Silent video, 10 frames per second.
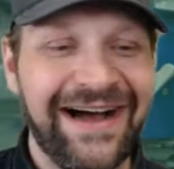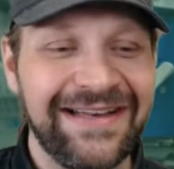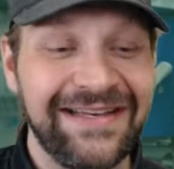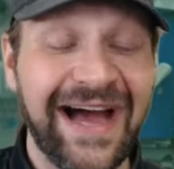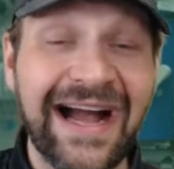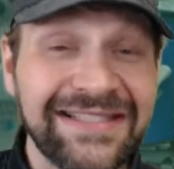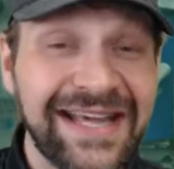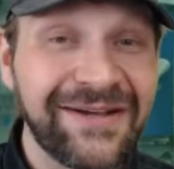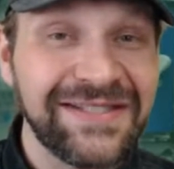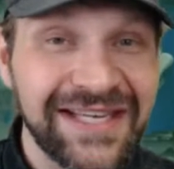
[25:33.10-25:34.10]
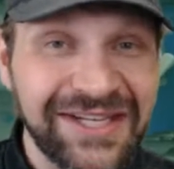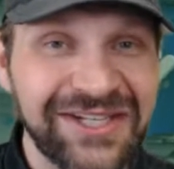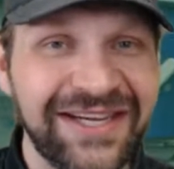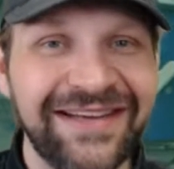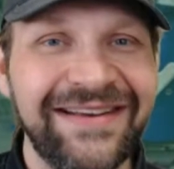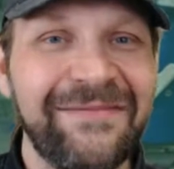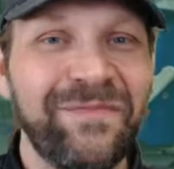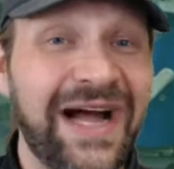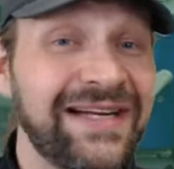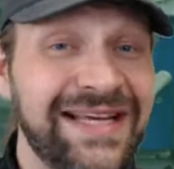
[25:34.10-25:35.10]
Knockdown stitching,
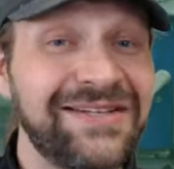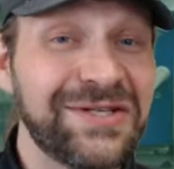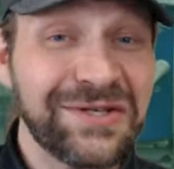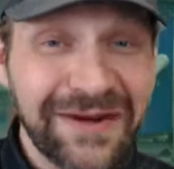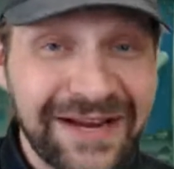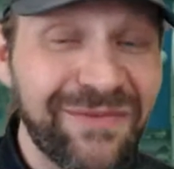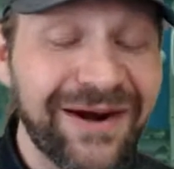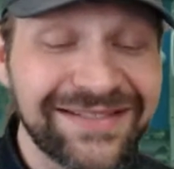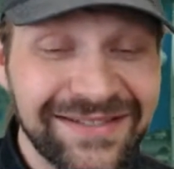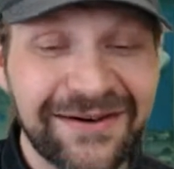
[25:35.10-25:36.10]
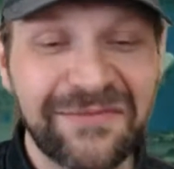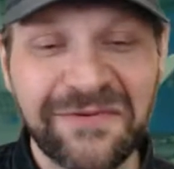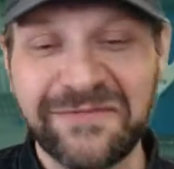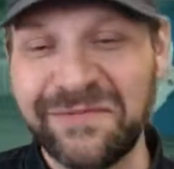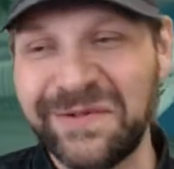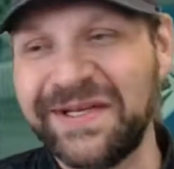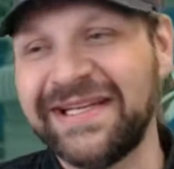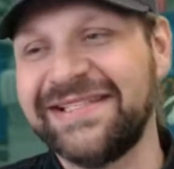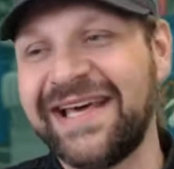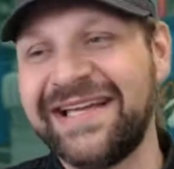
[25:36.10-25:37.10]
knockdown is a trademark term from
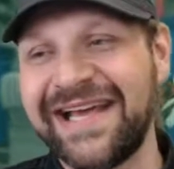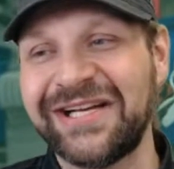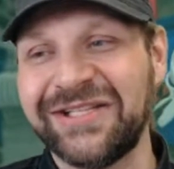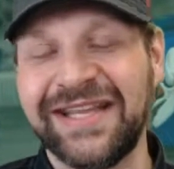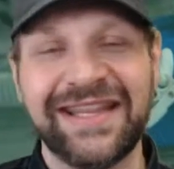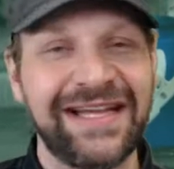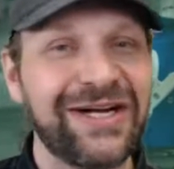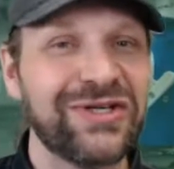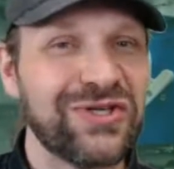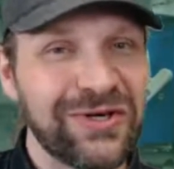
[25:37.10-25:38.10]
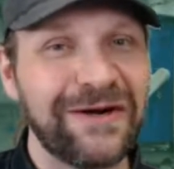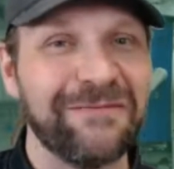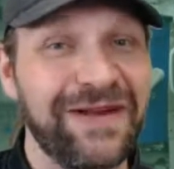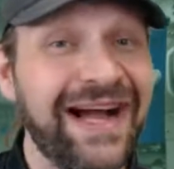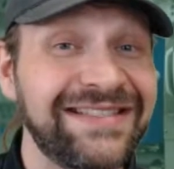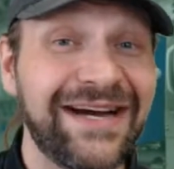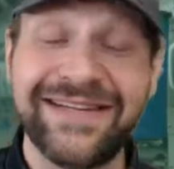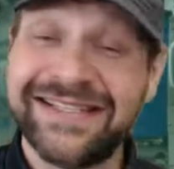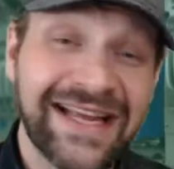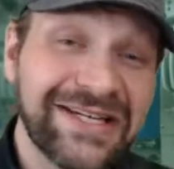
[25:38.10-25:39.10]
Embrilliance. That is actually their term.
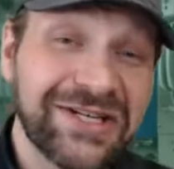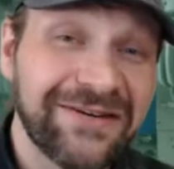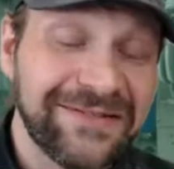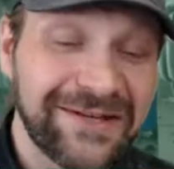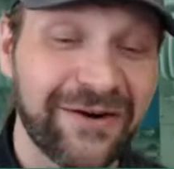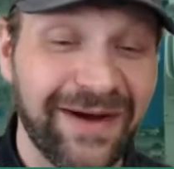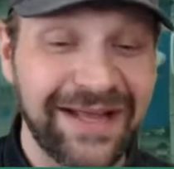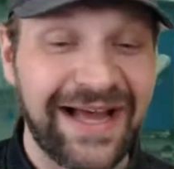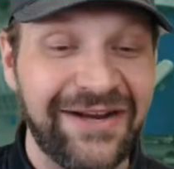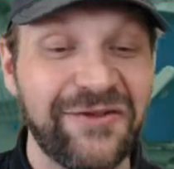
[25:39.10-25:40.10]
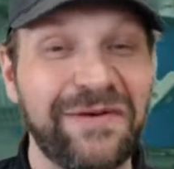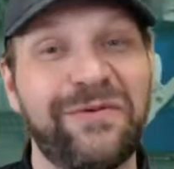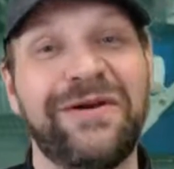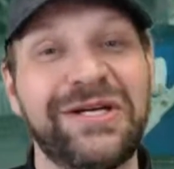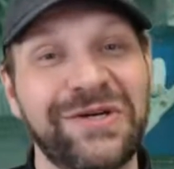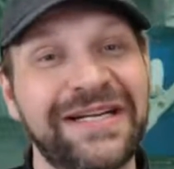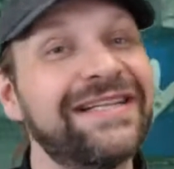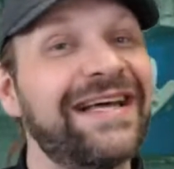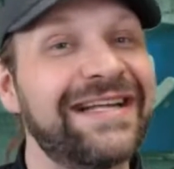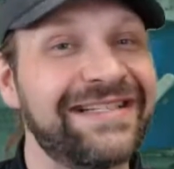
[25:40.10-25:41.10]
Knockdown is not a general term. I know people want to treat
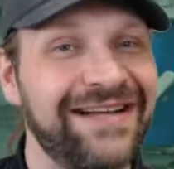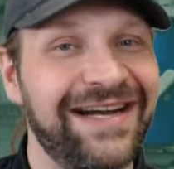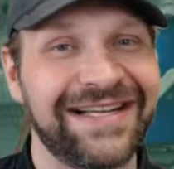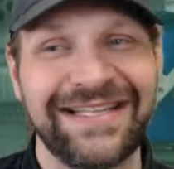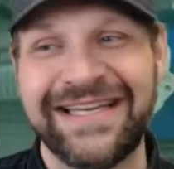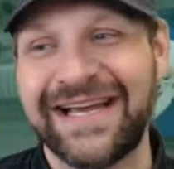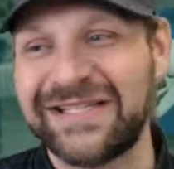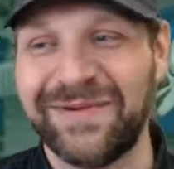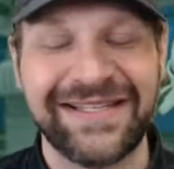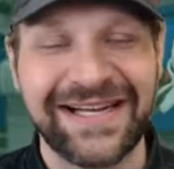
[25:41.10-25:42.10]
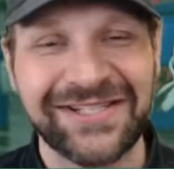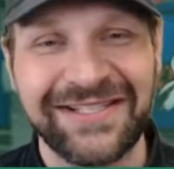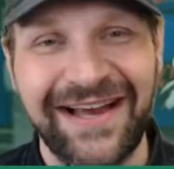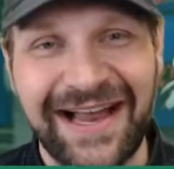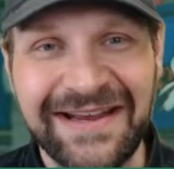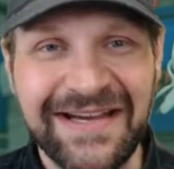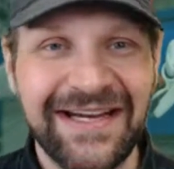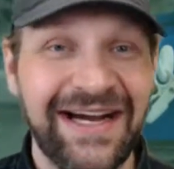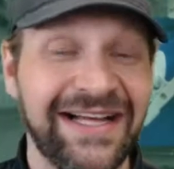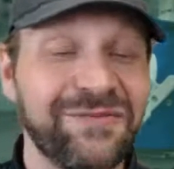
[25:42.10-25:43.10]
it like Kleenex, but it's actually not.
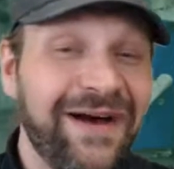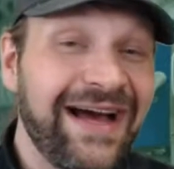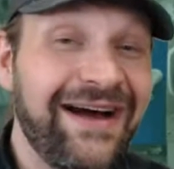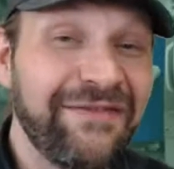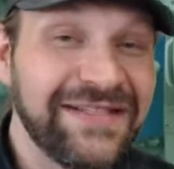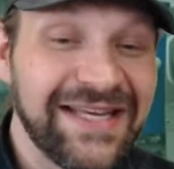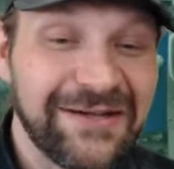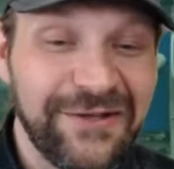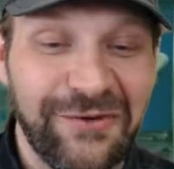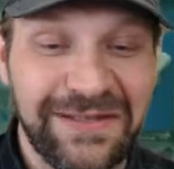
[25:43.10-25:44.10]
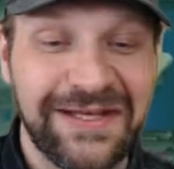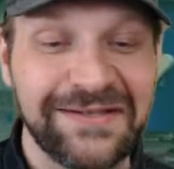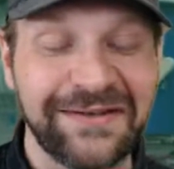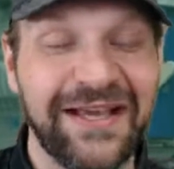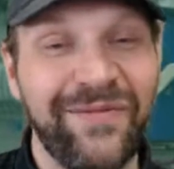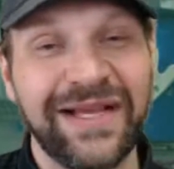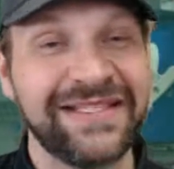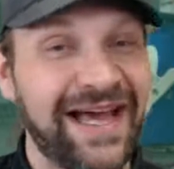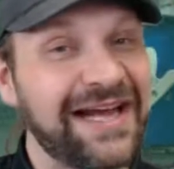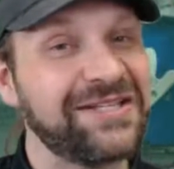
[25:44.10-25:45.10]
That's why I often say global underlay,
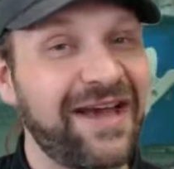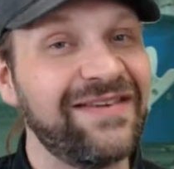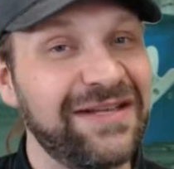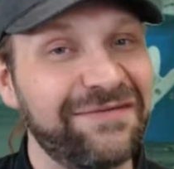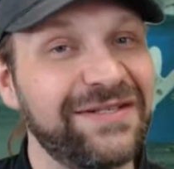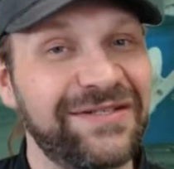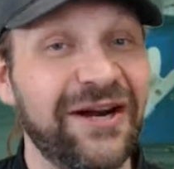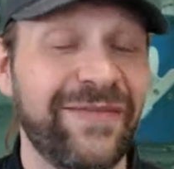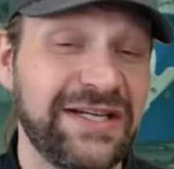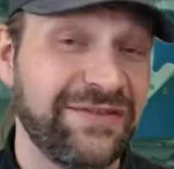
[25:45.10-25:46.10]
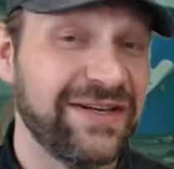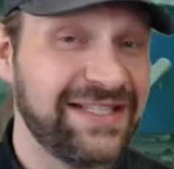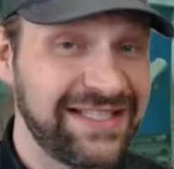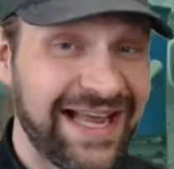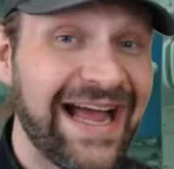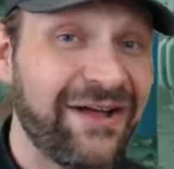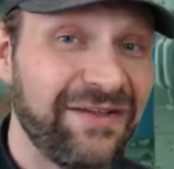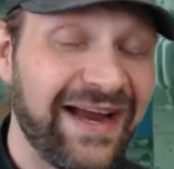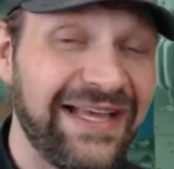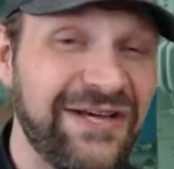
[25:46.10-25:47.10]
because I actually have a different term and a different style
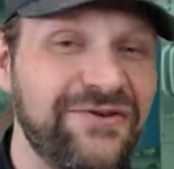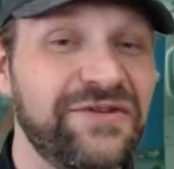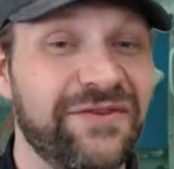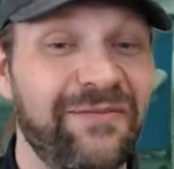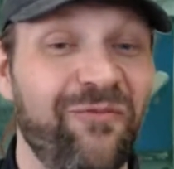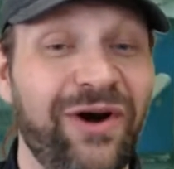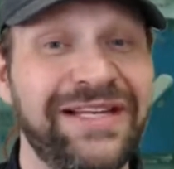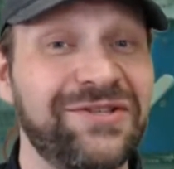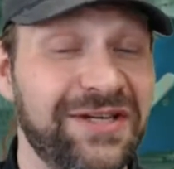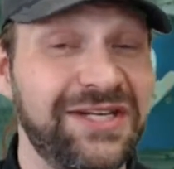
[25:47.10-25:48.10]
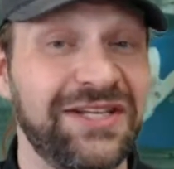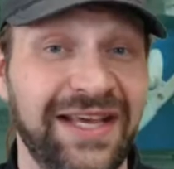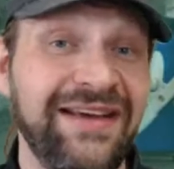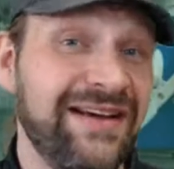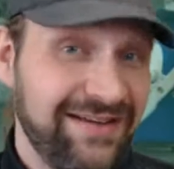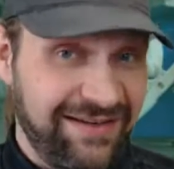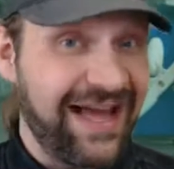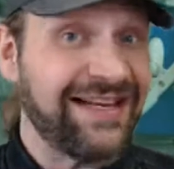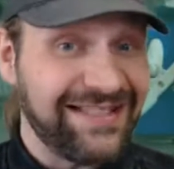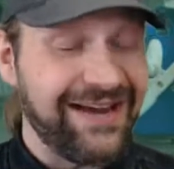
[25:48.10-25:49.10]
that I use from what is traditionally
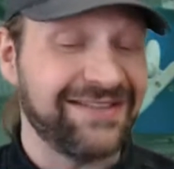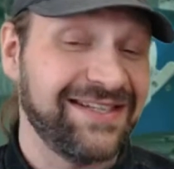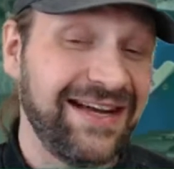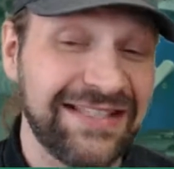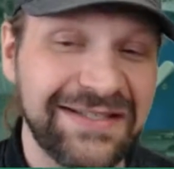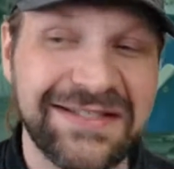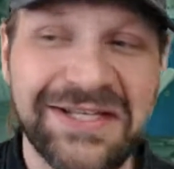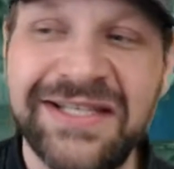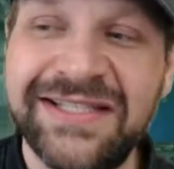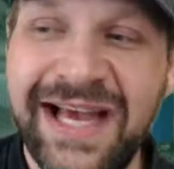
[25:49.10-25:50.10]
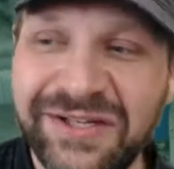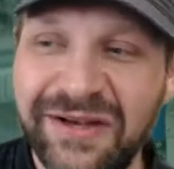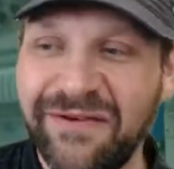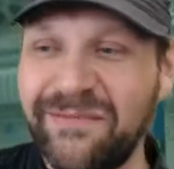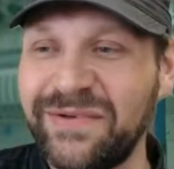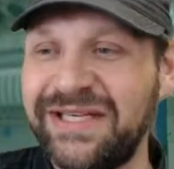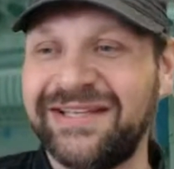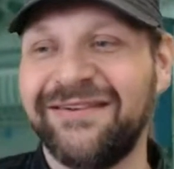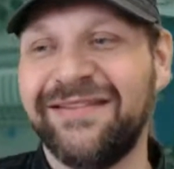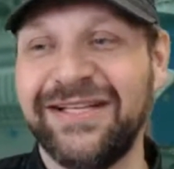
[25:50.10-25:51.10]
knockdown, because knockdown stitching is actually a very
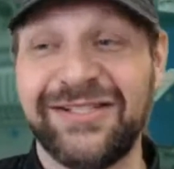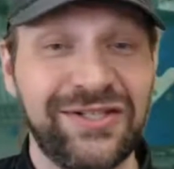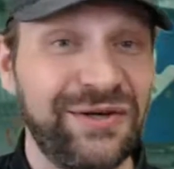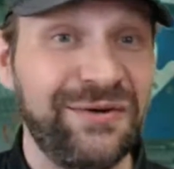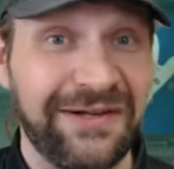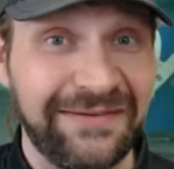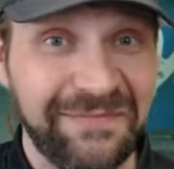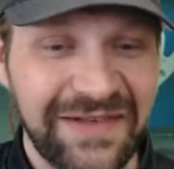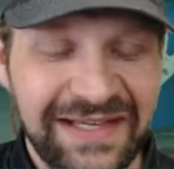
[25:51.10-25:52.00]
particular thing. It's a tool.